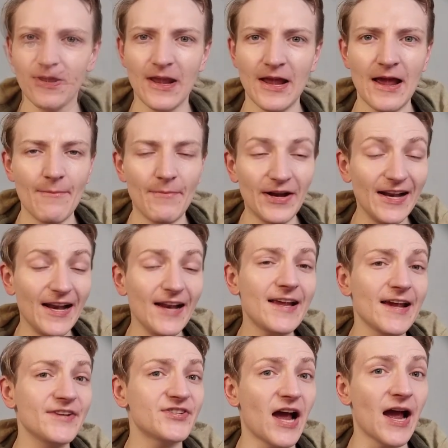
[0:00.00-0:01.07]
But in any case,
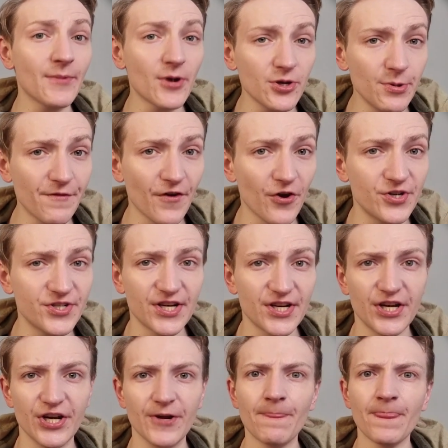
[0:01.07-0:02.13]
I'm going to be focusing
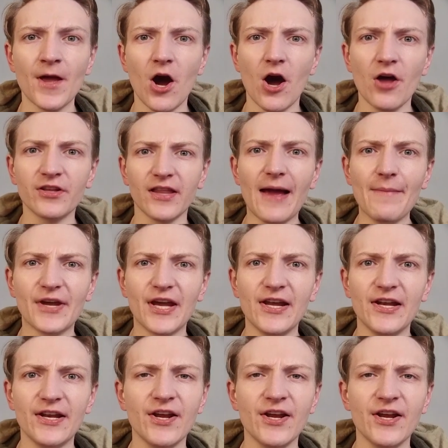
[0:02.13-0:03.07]
here on the Lamborghini